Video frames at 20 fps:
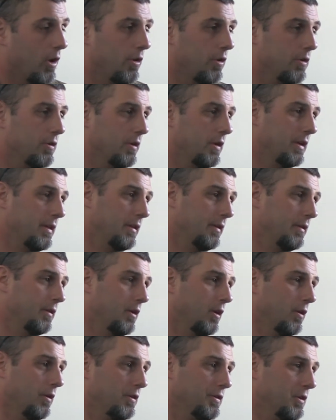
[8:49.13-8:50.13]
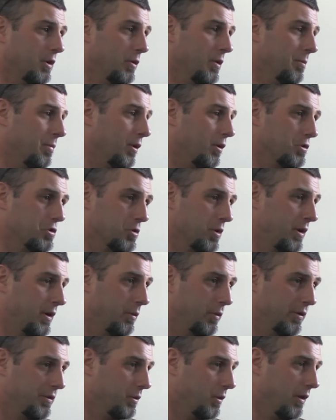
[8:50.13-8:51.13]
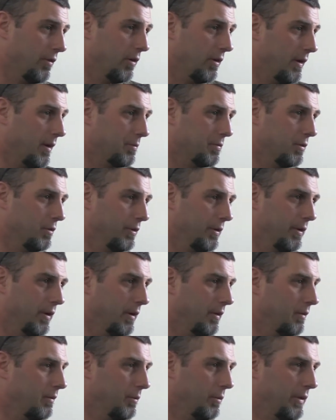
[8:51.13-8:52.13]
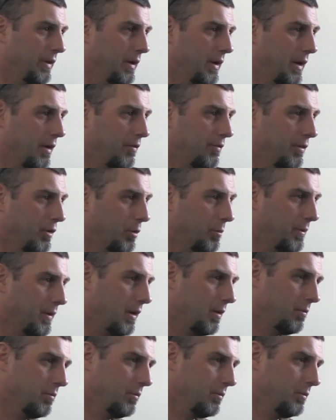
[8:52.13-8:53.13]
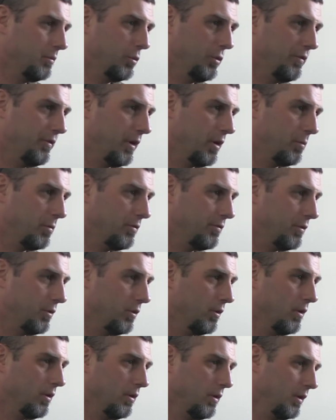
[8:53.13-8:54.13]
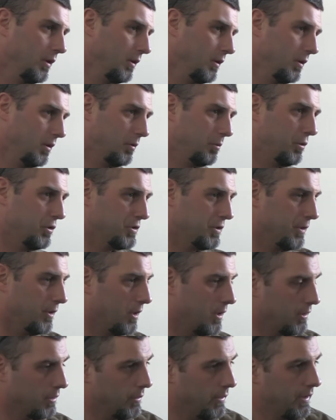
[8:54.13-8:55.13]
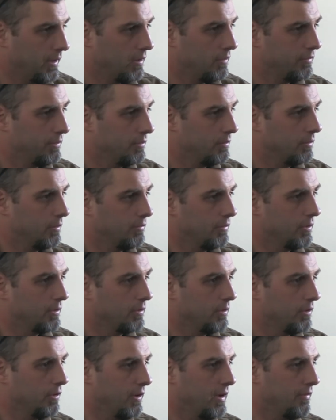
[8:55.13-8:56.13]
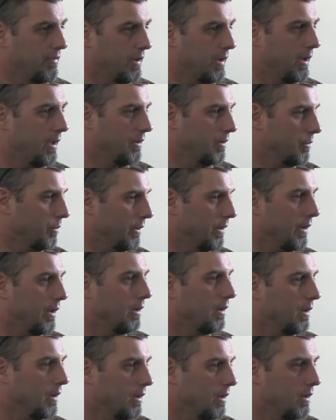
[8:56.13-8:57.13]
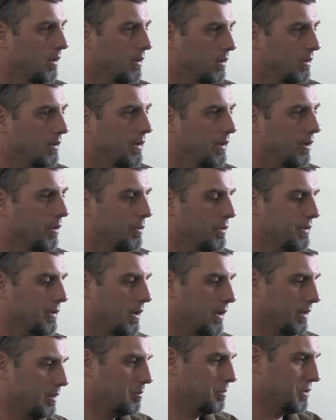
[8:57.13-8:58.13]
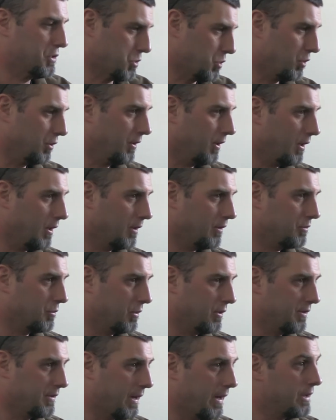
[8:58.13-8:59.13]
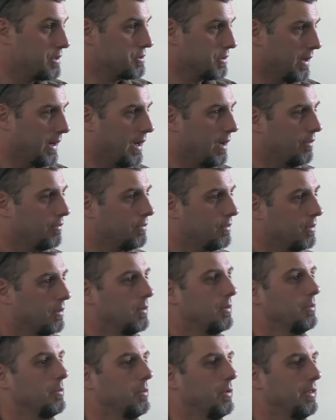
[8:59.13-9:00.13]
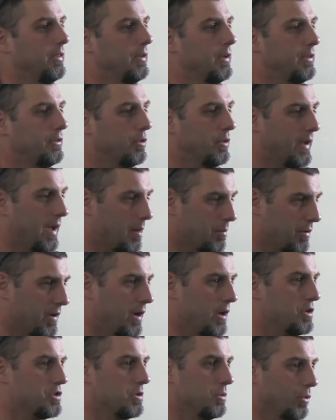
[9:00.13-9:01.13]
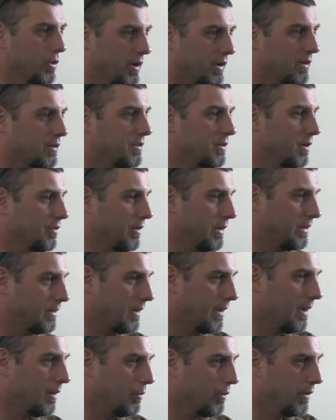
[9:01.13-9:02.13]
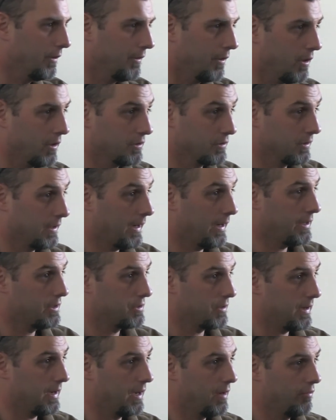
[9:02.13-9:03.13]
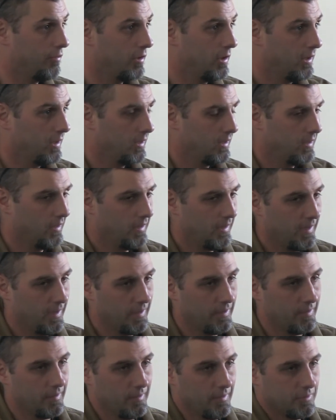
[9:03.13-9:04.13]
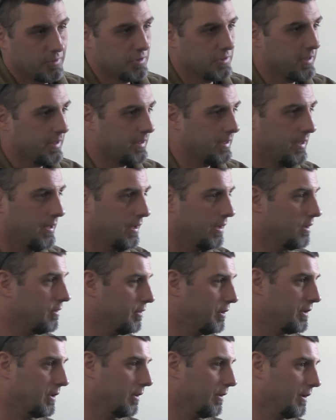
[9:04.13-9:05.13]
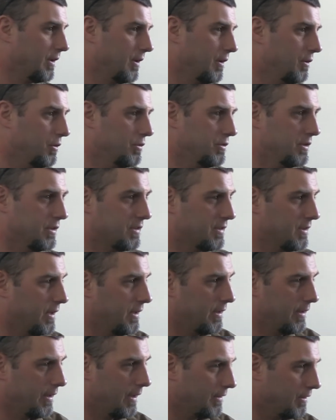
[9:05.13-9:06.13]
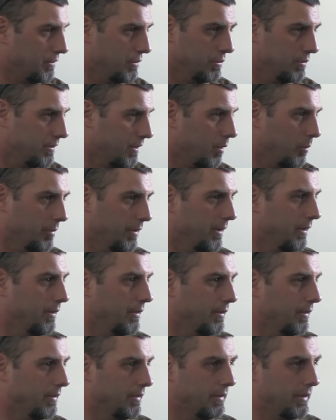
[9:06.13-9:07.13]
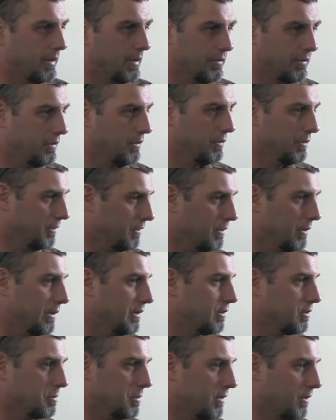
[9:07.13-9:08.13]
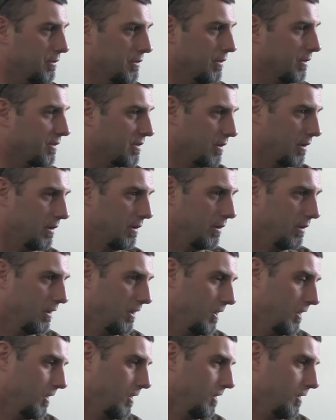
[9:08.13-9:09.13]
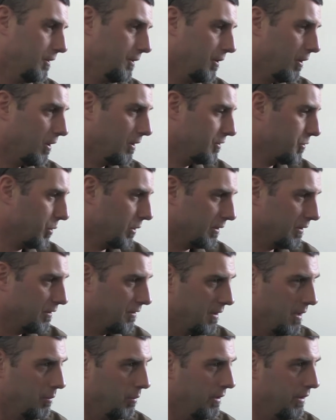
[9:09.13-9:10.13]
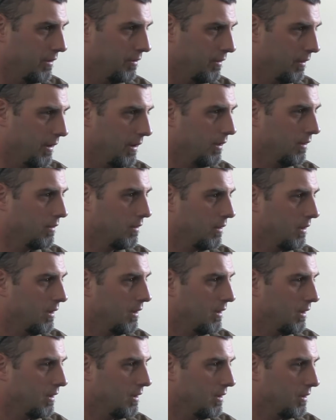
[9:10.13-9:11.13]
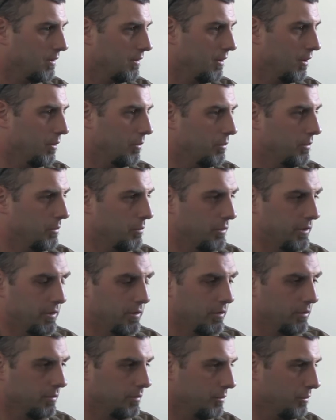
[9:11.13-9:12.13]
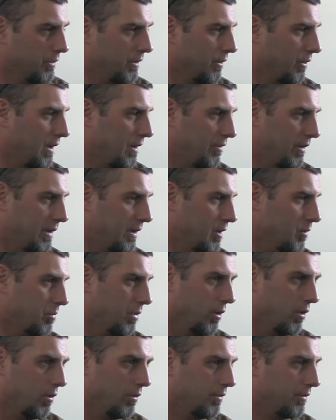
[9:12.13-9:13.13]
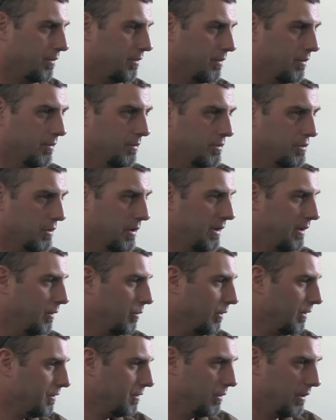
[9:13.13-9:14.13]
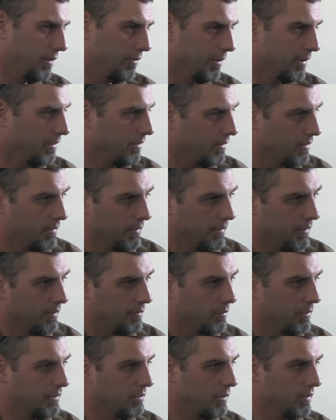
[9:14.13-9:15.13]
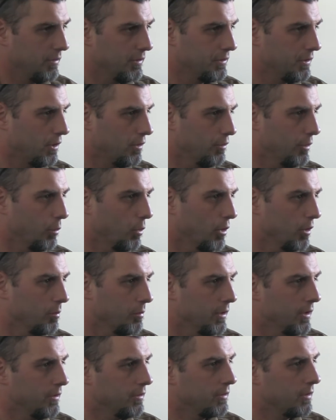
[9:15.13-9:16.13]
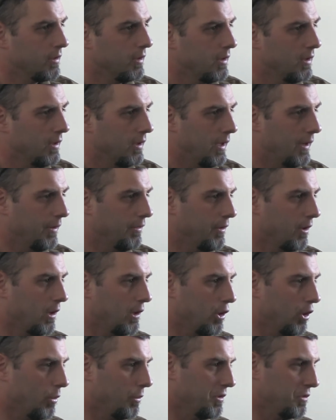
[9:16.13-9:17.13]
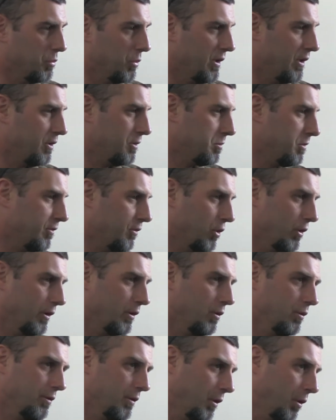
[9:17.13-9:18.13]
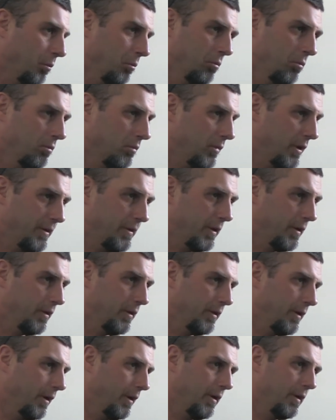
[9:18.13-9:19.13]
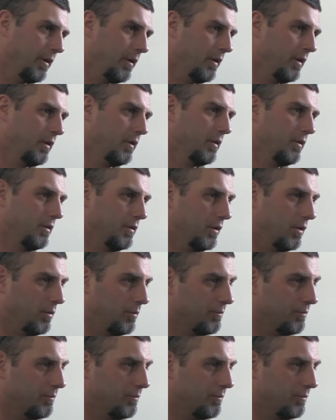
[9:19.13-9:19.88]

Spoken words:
No, there's no impulse training whatsoever. Absolutely none. We have no problem. We've done it before. Put your dog away if you're a little heavy-handed with it. We're talking patrol dogs where it's high drive. They do the apprehension work and stuff like that, where the dogs are high drive. And just a kid, if you tell the kid who's excited not to do something and they continue to do it just because they're excited, dogs work the same way as that. So we don't have any impulse training whatsoever, none whatsoever. It's all reward based, and the dog always wins before it goes home at the end of the day. So.